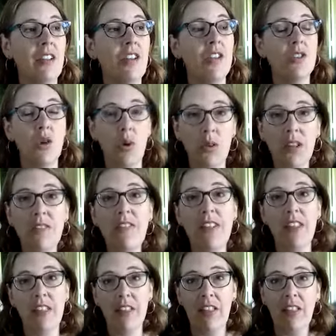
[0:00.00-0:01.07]
totally
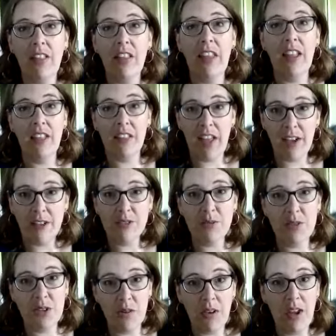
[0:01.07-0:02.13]
feeling like a louse
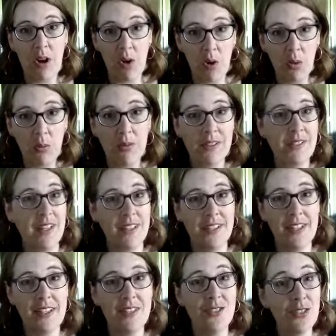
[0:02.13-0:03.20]
when you get home, because that's
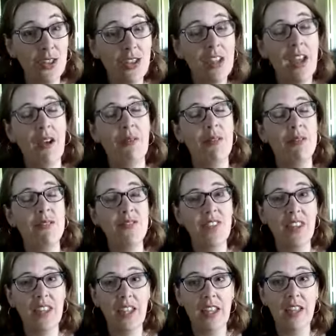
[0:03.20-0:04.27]
certainly how I was
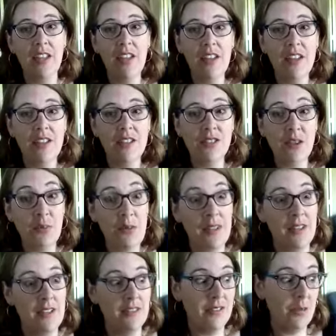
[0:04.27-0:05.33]
feeling so
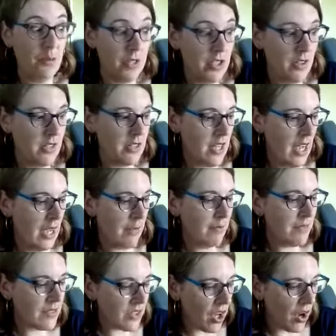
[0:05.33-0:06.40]
much of the time.
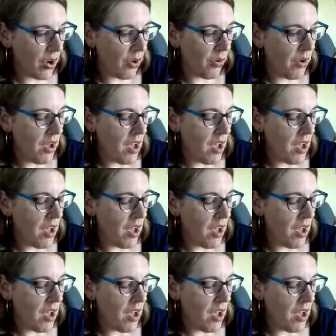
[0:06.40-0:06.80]
So